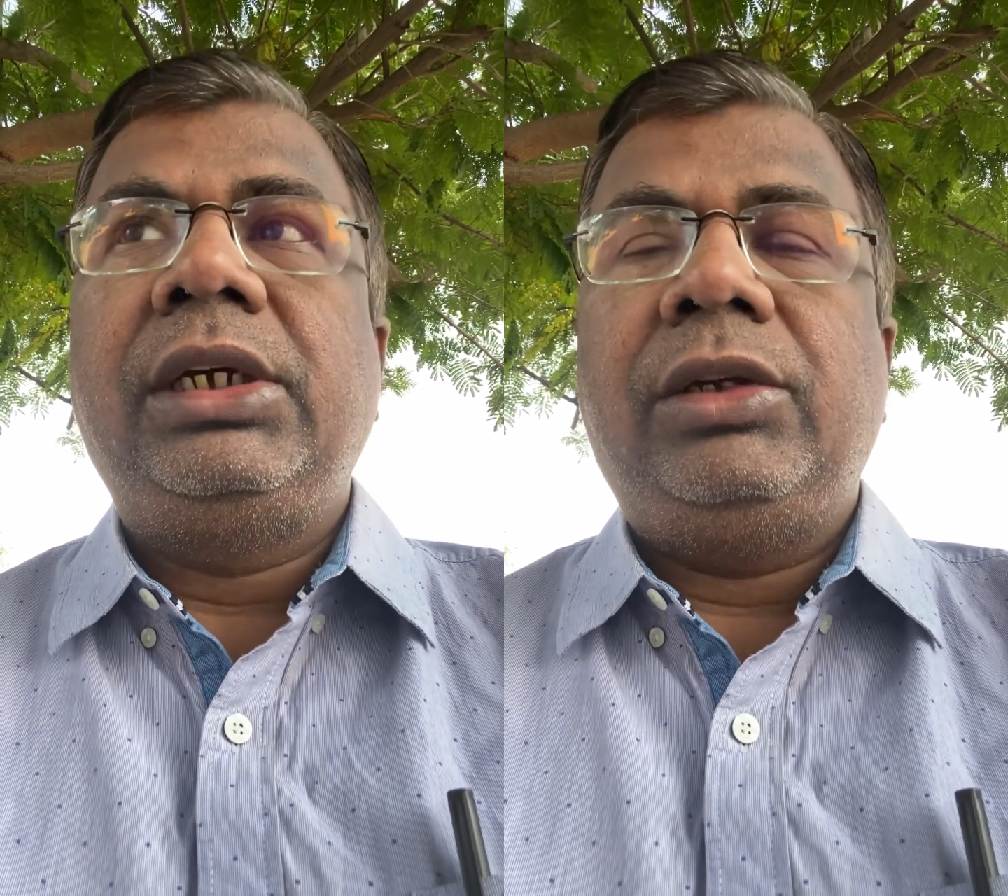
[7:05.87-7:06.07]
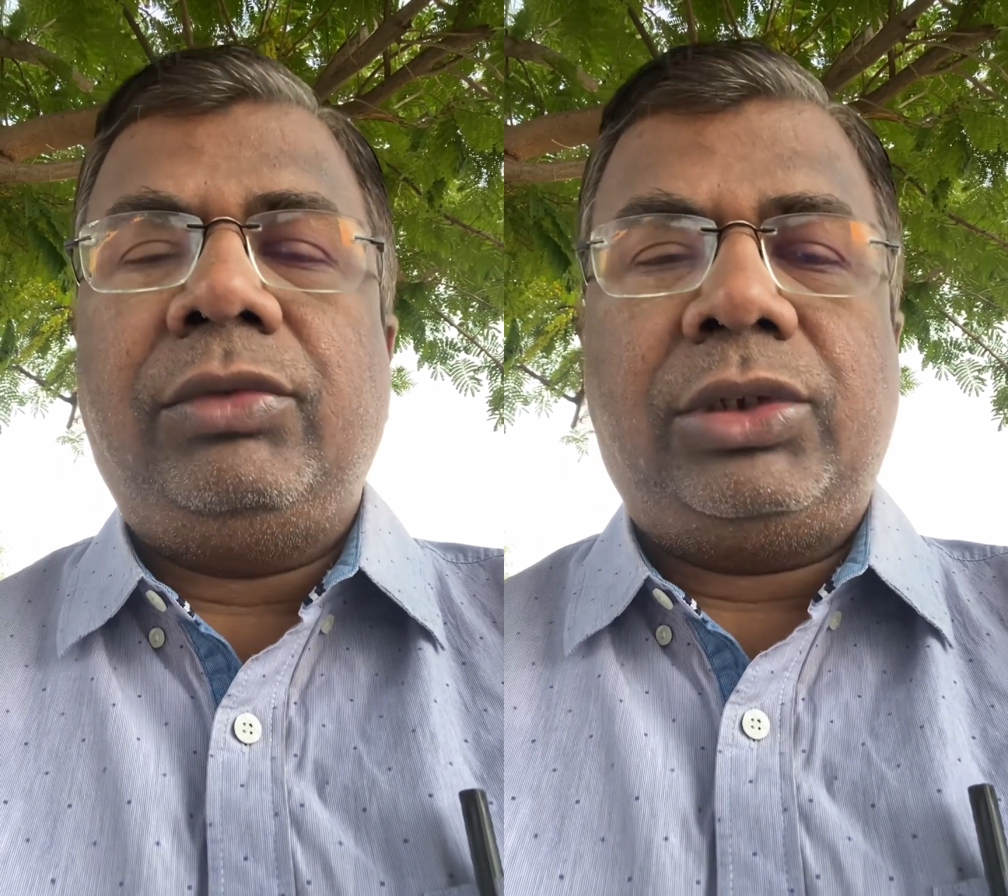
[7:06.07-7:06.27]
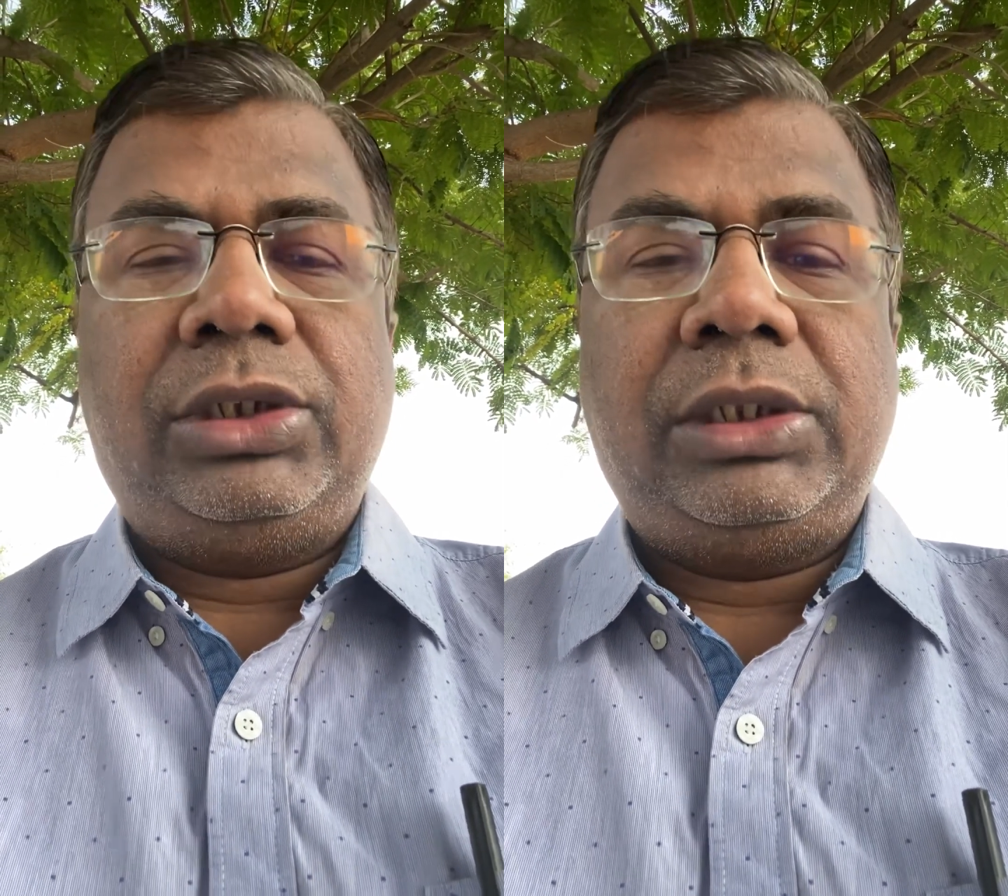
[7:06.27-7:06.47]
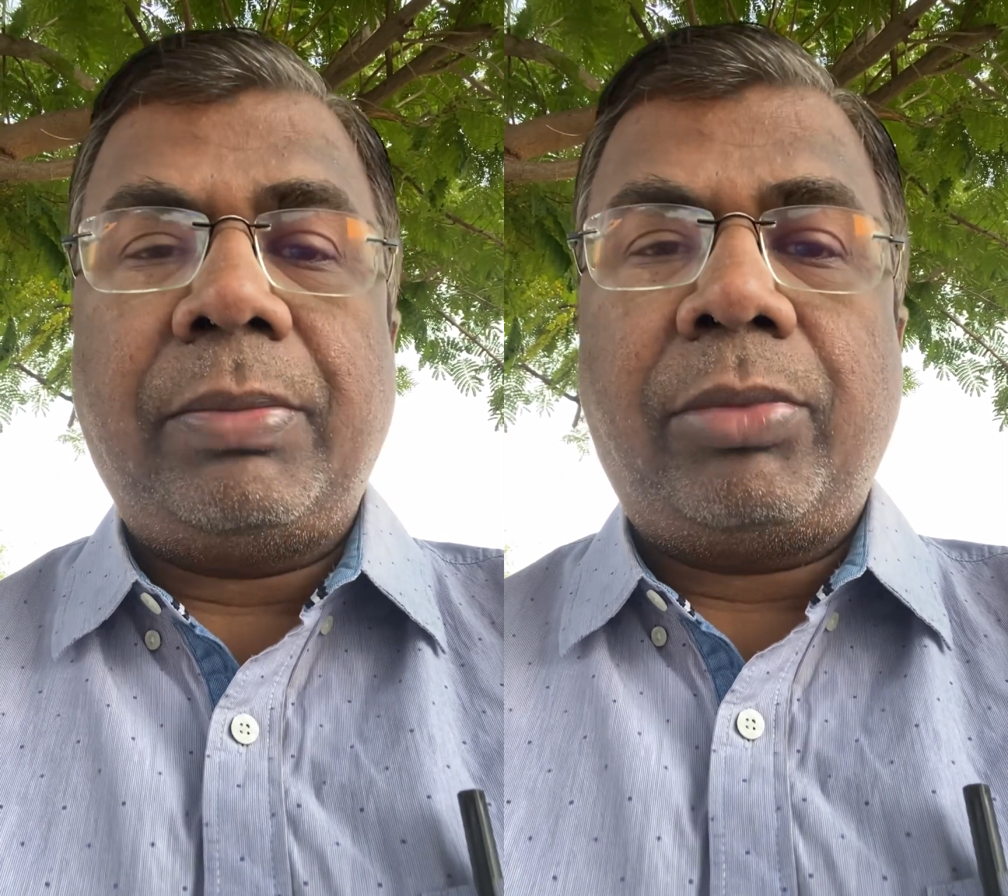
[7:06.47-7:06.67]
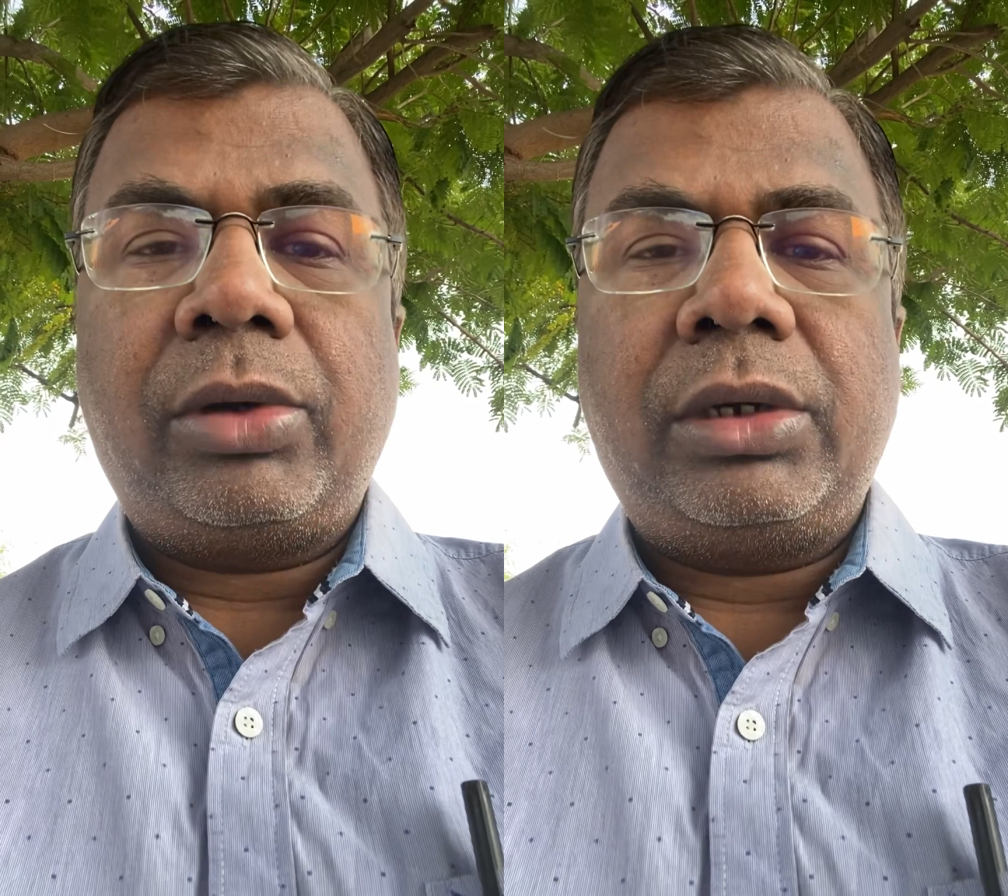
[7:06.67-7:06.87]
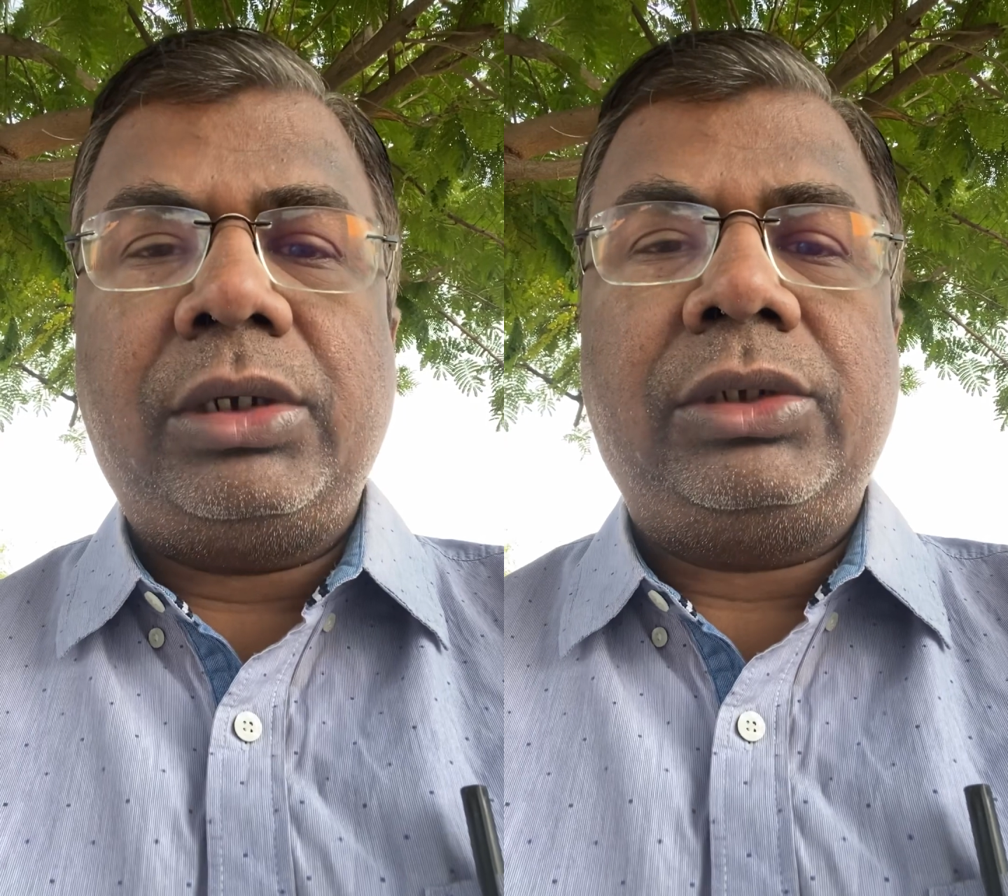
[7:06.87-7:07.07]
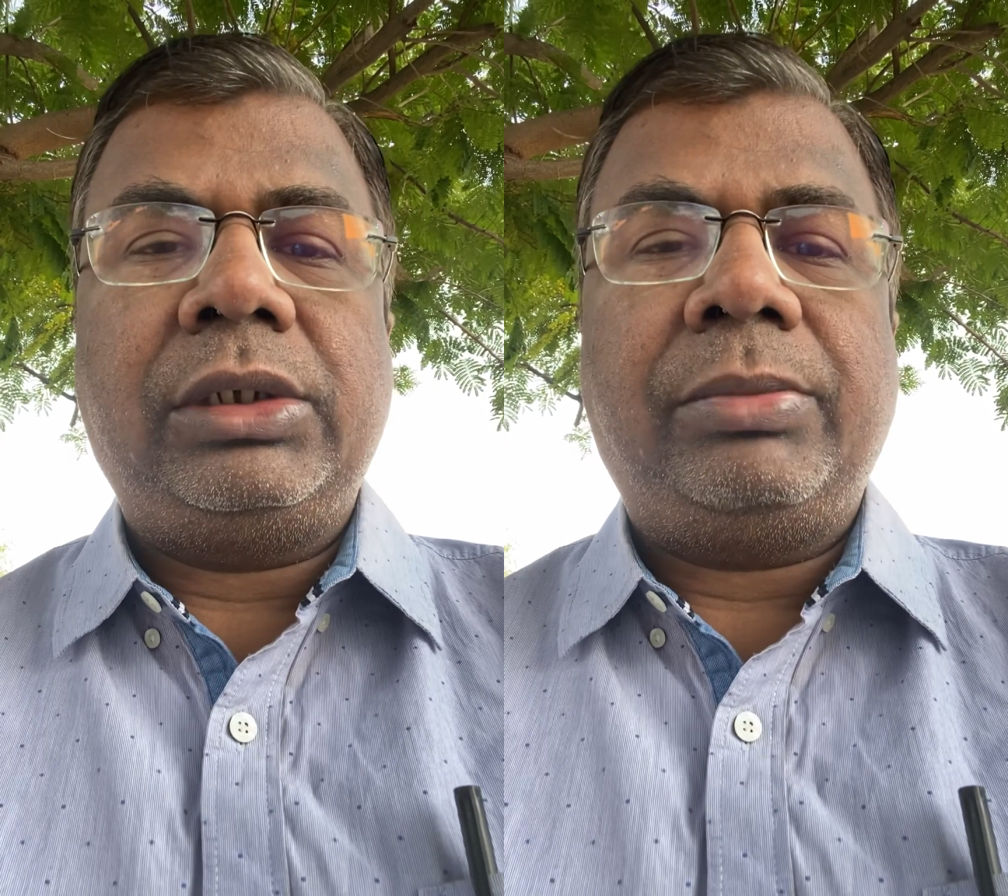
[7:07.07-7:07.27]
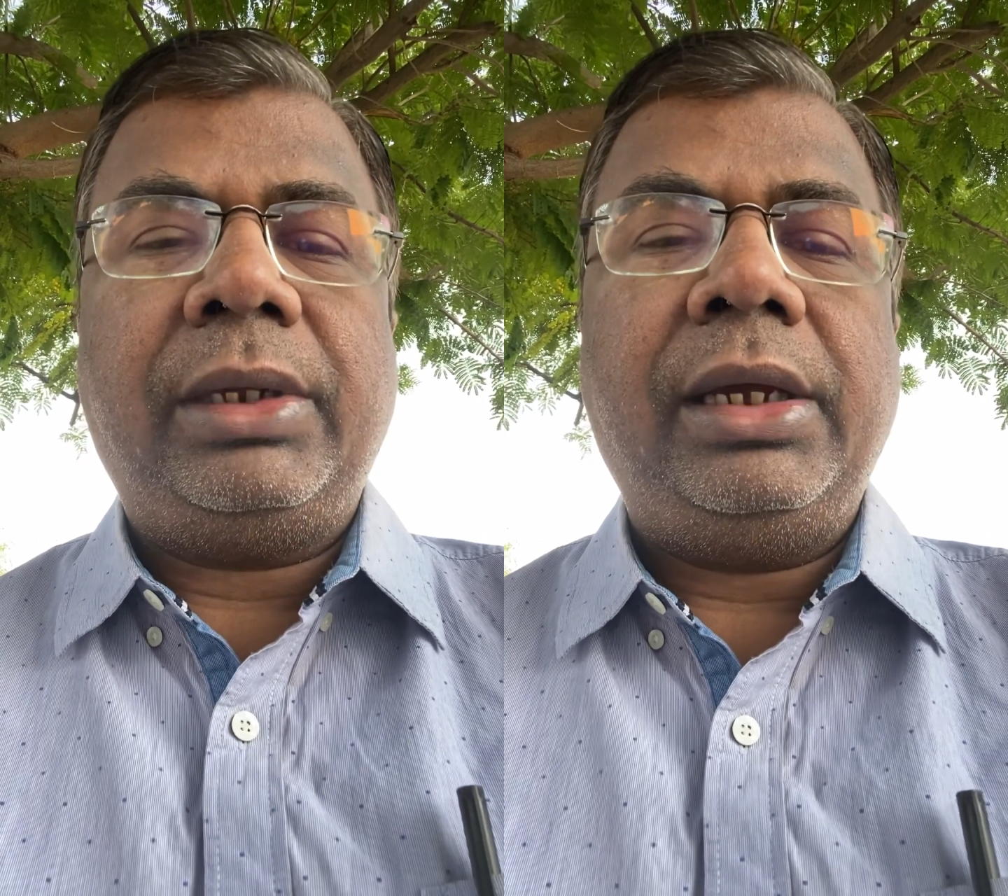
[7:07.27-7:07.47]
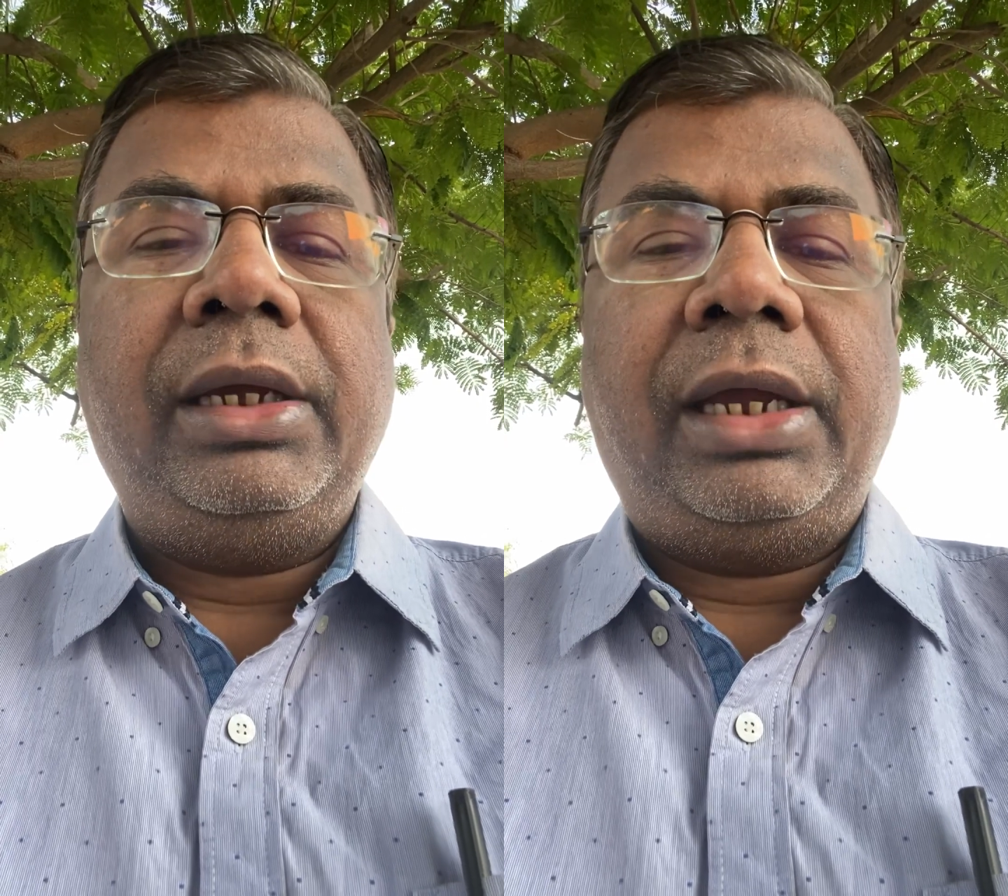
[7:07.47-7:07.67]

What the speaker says: what is the important nerve supply,